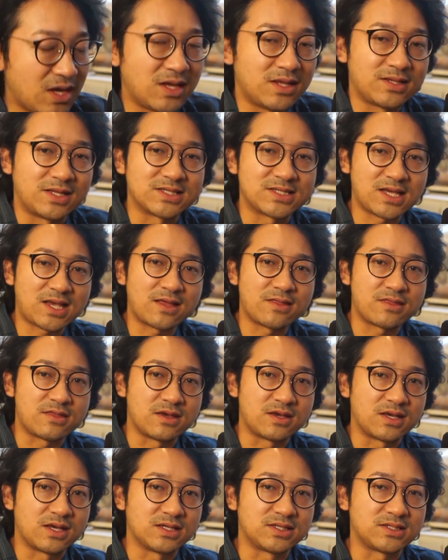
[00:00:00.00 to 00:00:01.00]
The second
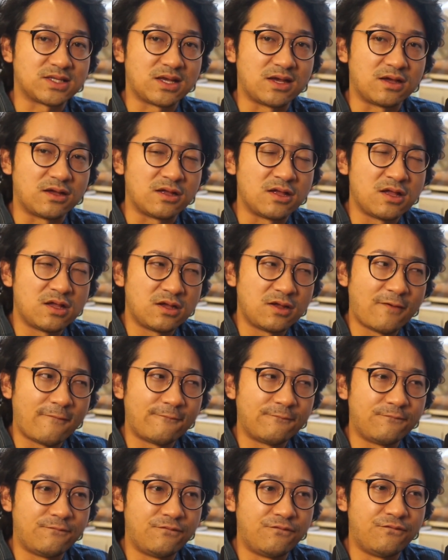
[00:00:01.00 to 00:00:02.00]
thing is the
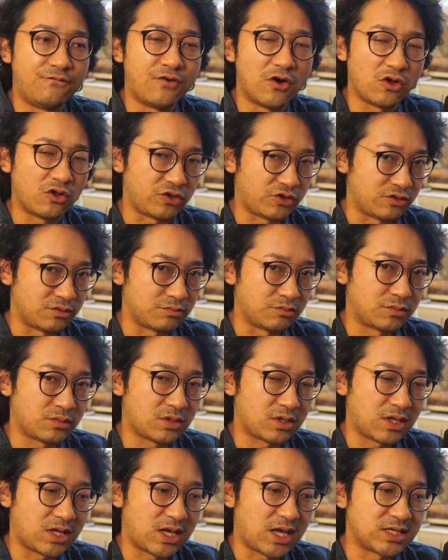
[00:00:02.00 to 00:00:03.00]
volume.
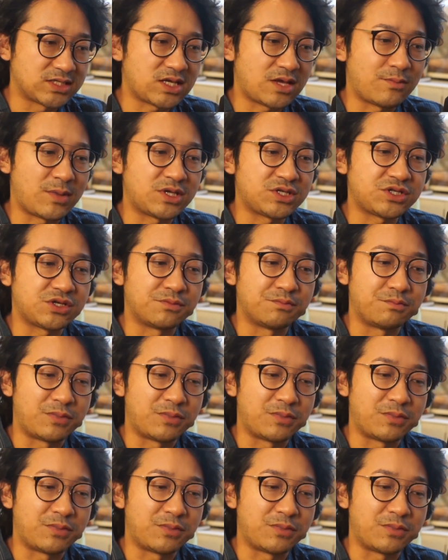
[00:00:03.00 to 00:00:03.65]
As I mentioned